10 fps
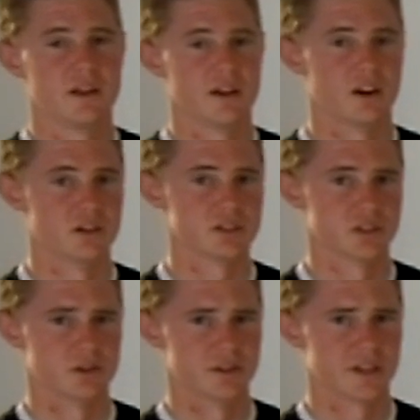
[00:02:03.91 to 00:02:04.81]
and
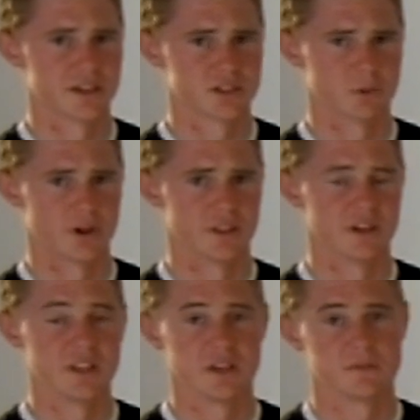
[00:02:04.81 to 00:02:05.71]
also it takes away
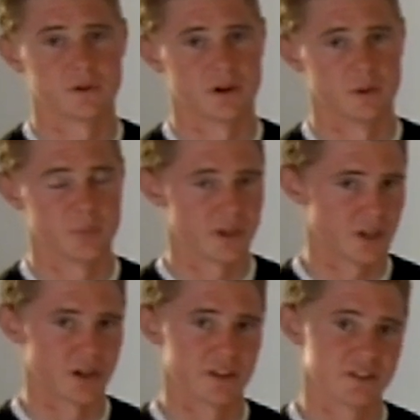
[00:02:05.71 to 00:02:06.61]
the need for a
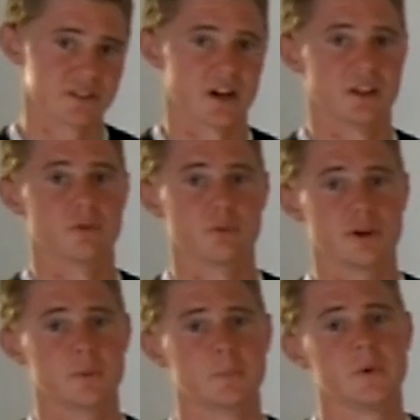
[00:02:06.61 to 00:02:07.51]
bead on the inside of the
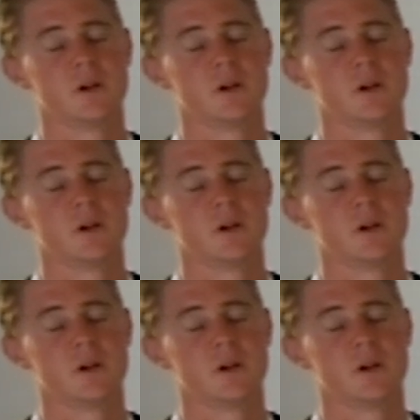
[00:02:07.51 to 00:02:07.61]
rim,